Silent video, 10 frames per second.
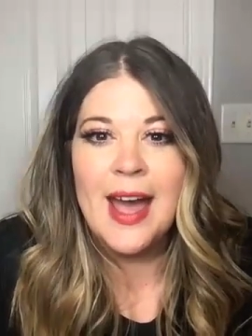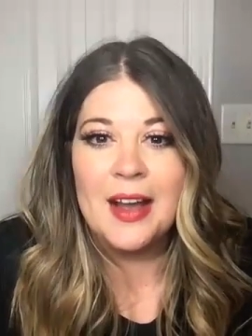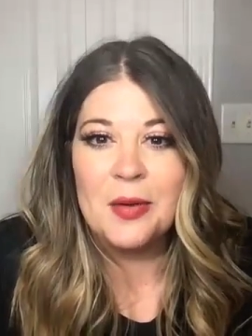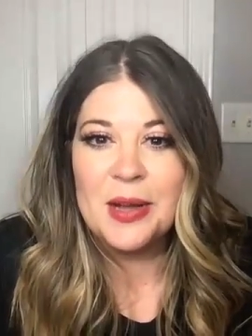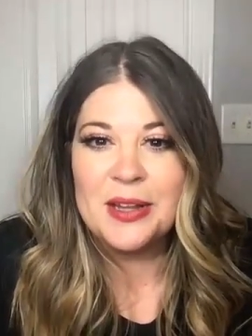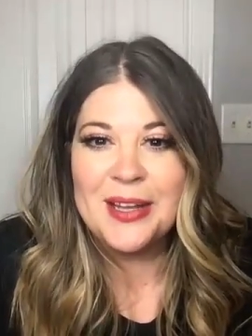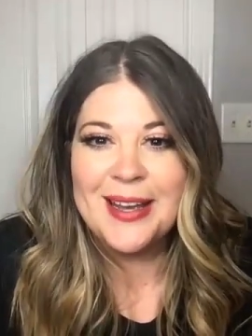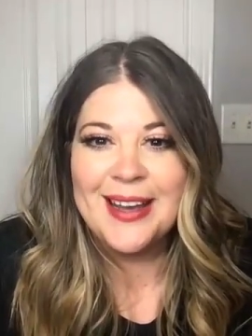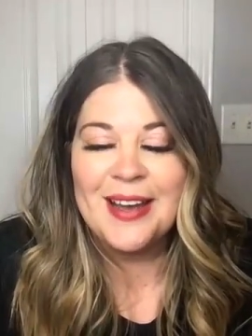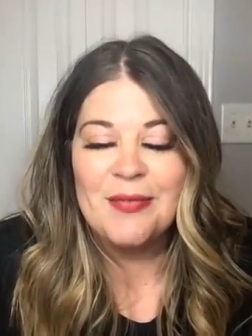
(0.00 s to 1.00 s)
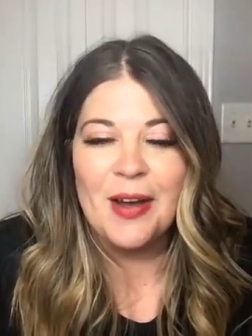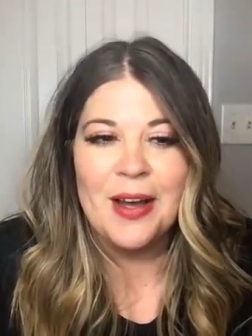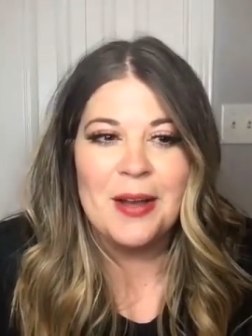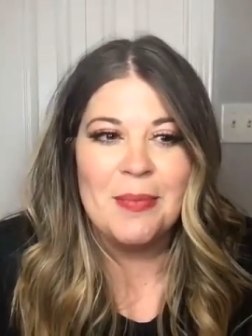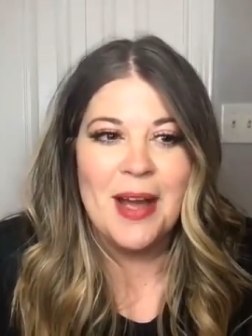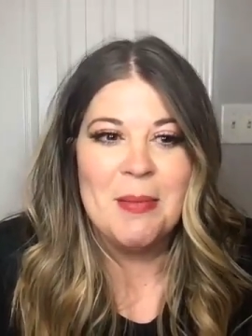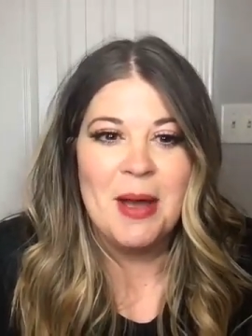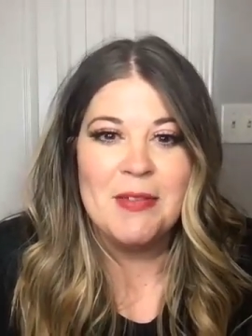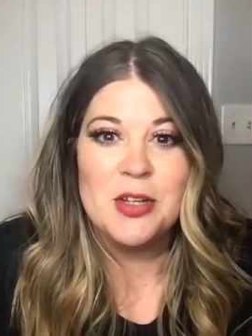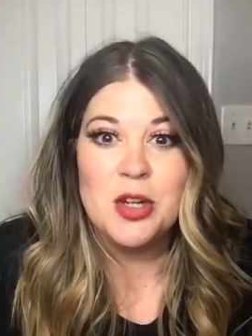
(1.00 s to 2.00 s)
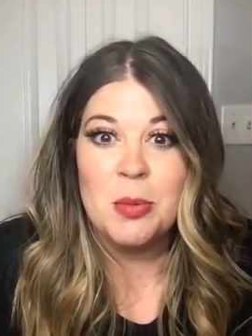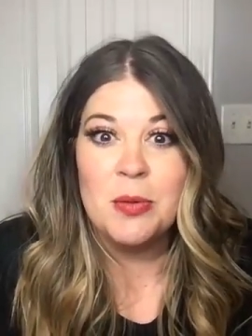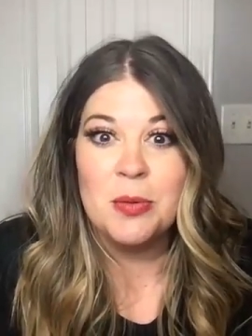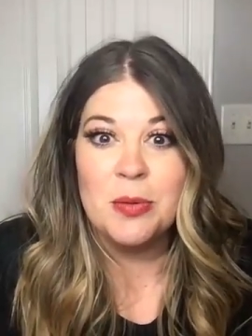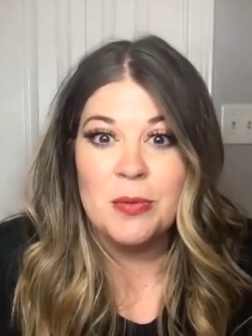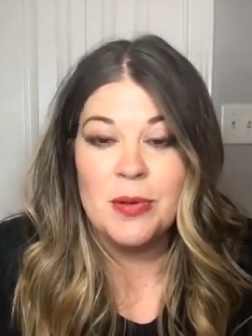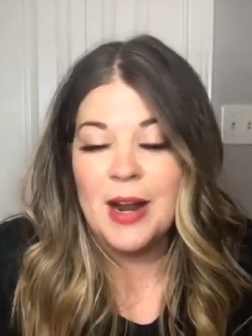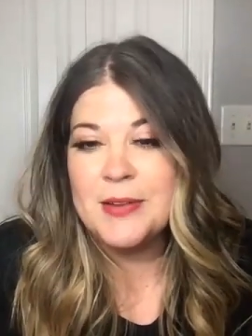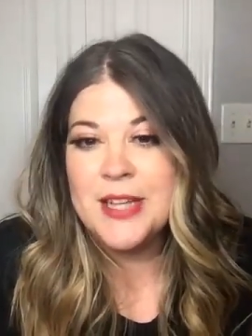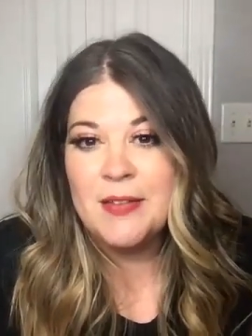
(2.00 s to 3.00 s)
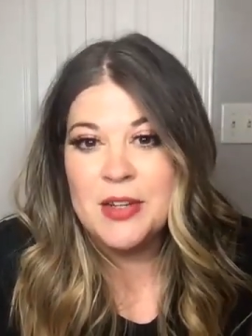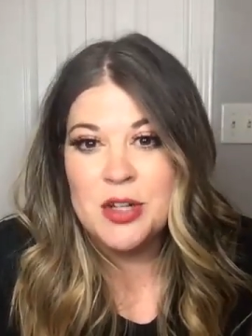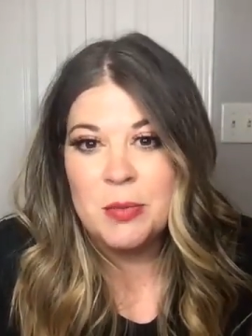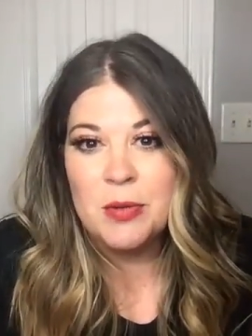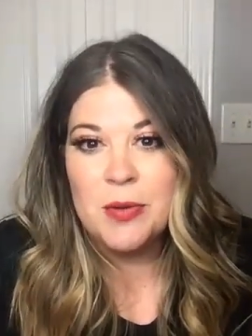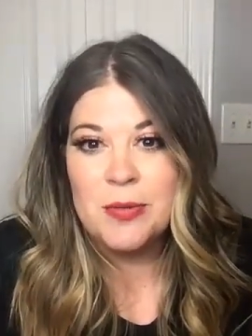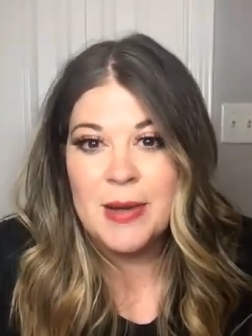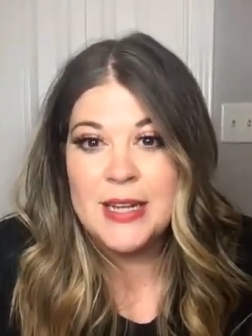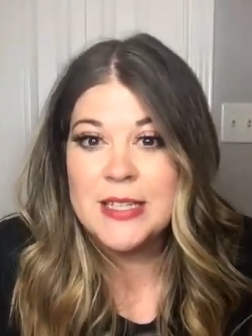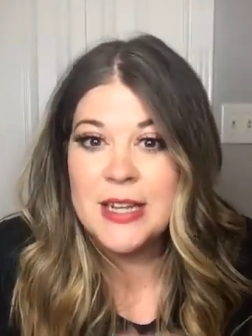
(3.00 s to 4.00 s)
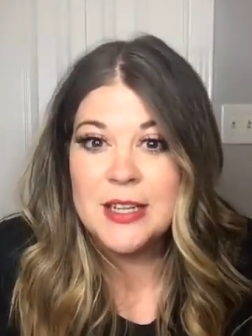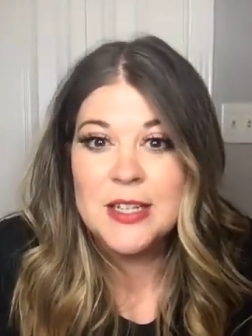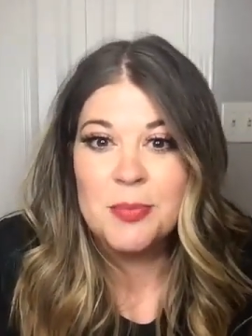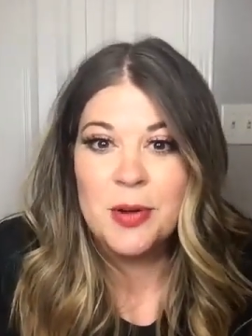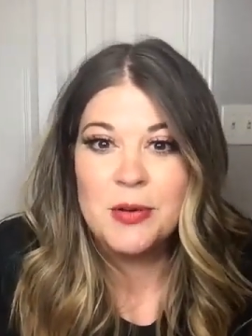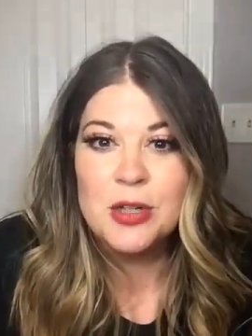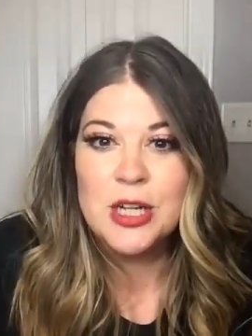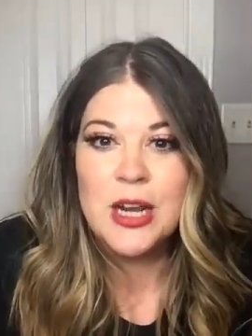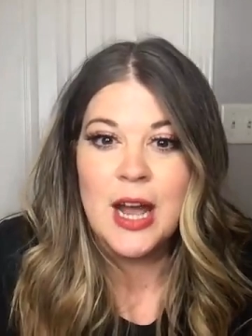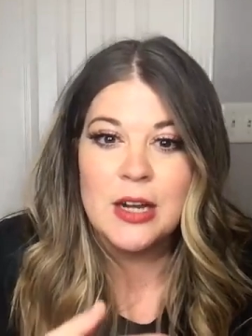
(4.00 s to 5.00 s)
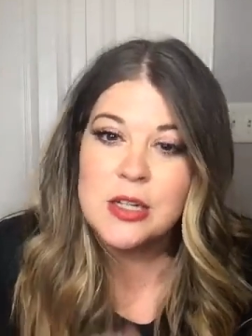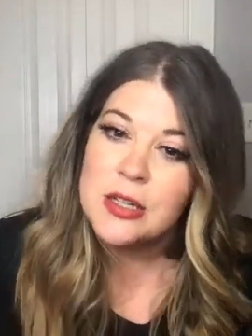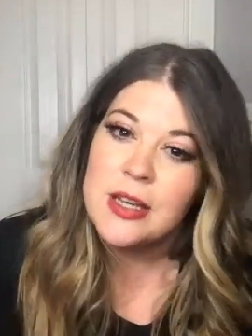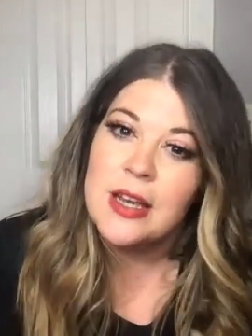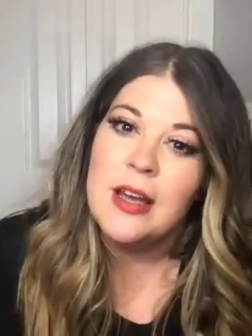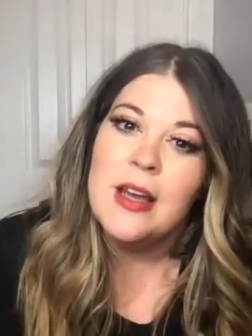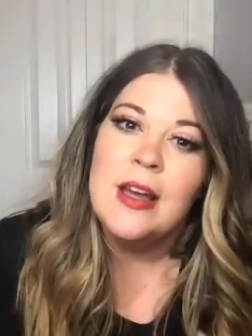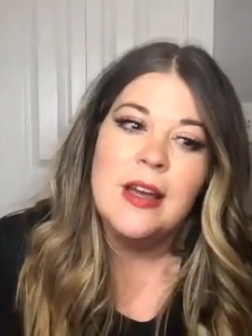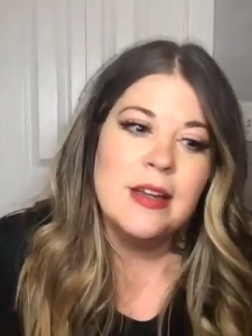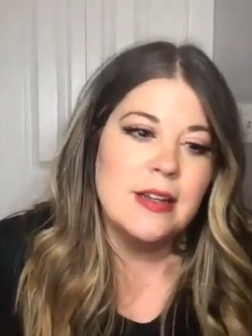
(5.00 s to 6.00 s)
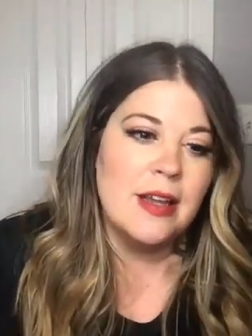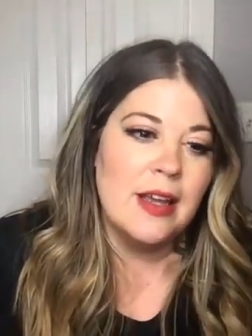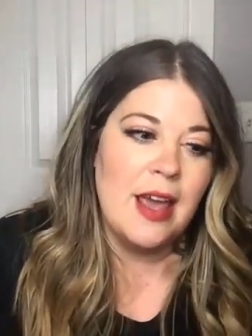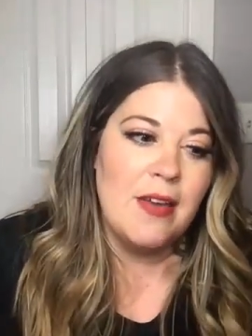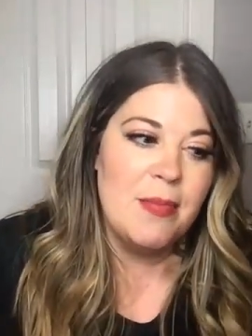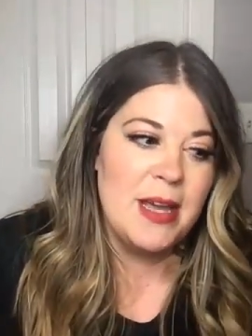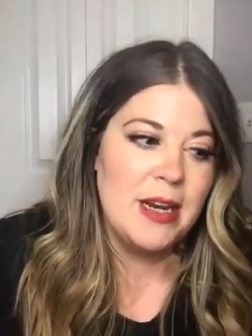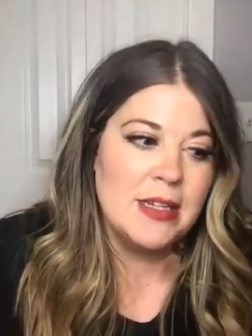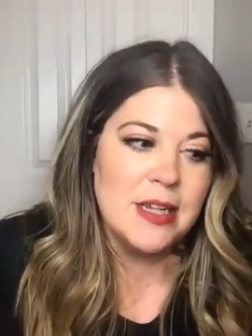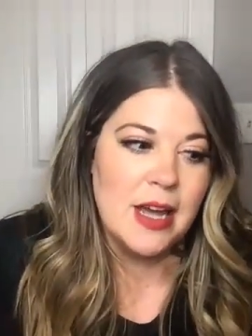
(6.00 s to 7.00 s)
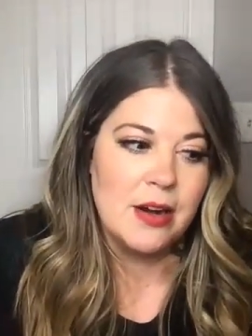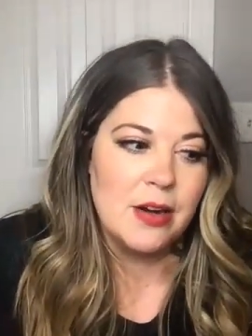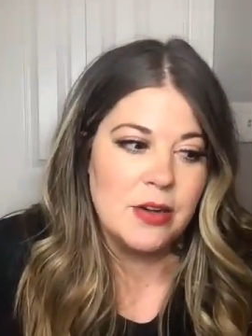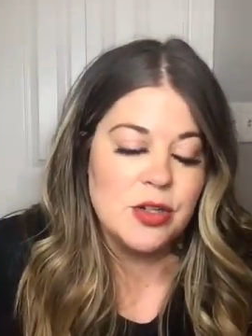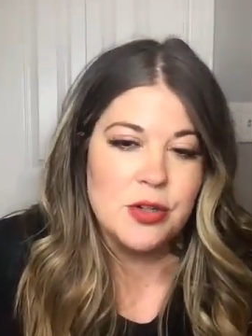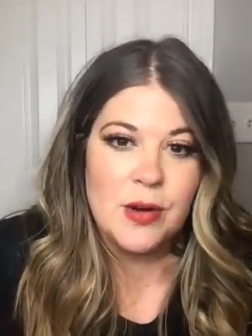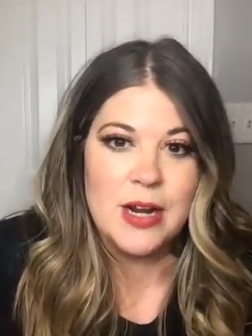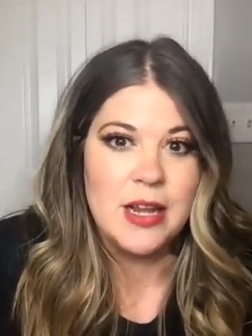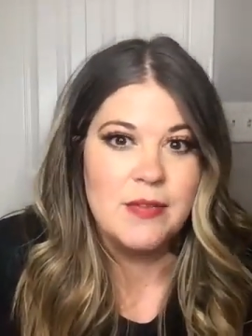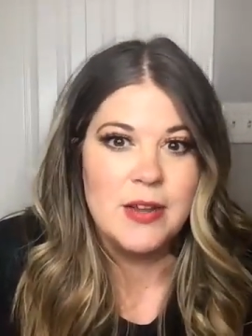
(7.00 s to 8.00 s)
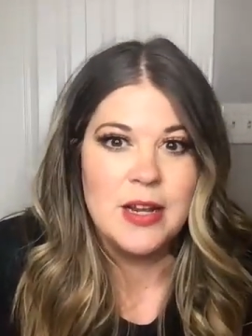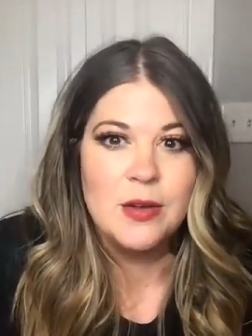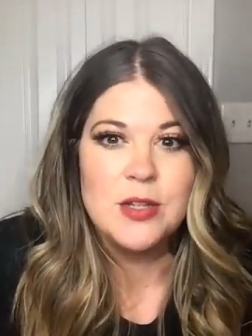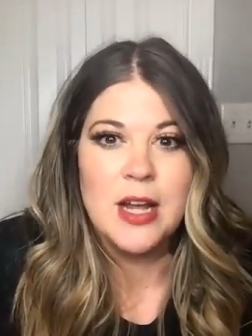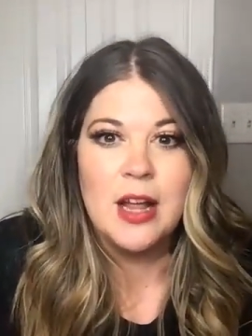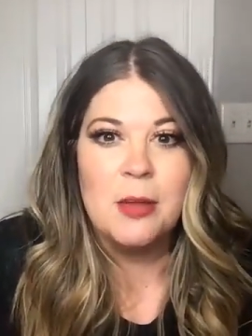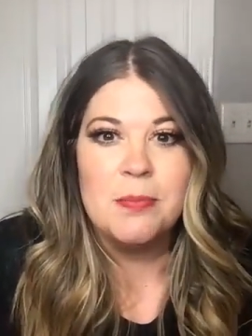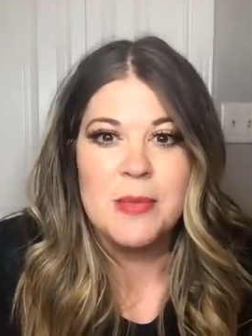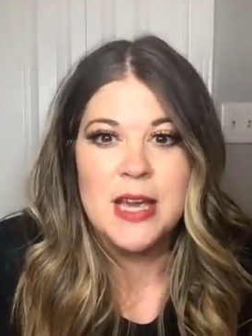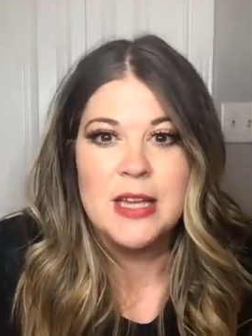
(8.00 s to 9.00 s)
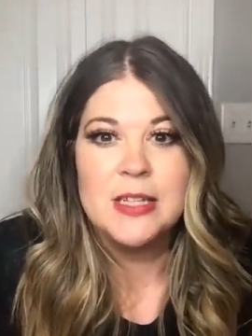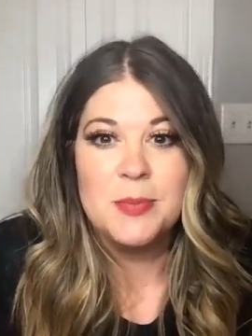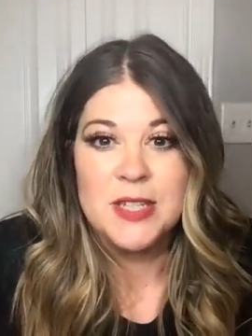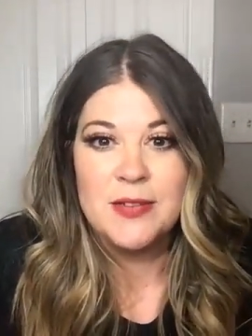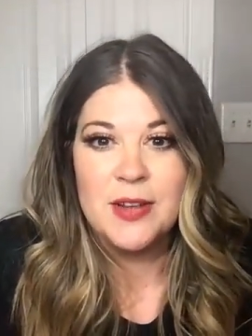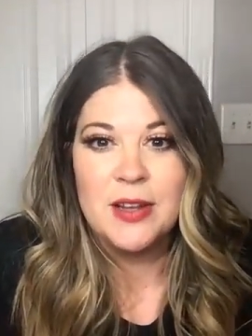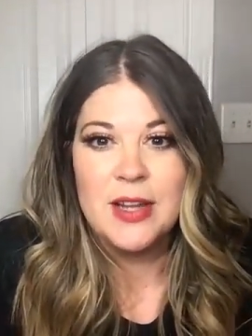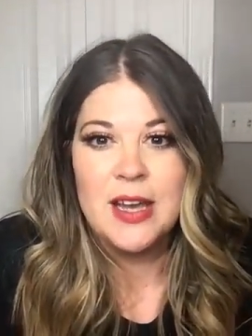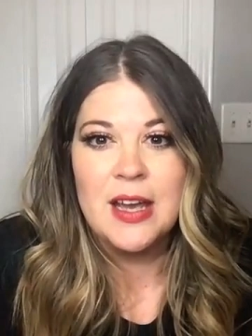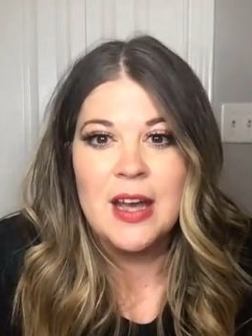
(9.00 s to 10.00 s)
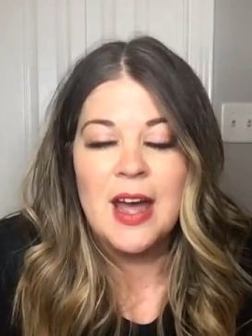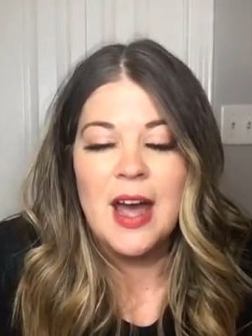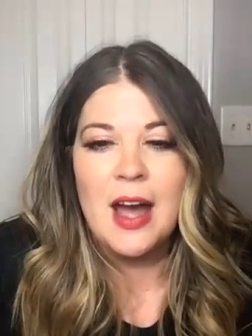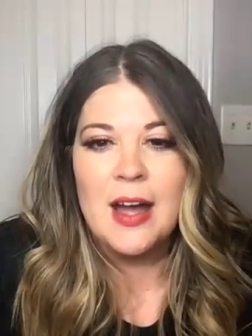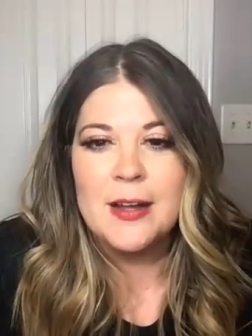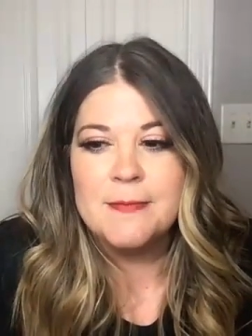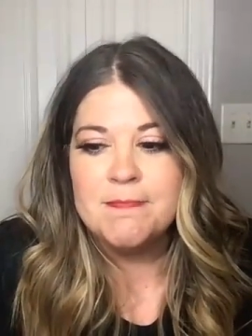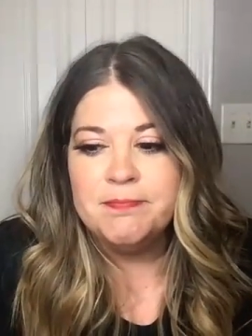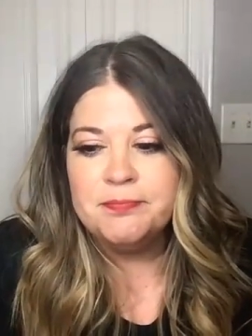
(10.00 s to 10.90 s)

and quickly. If um, I'm having trouble, when I was having trouble with my sales approach, he actually gave me an entire training video to help me specifically. Um,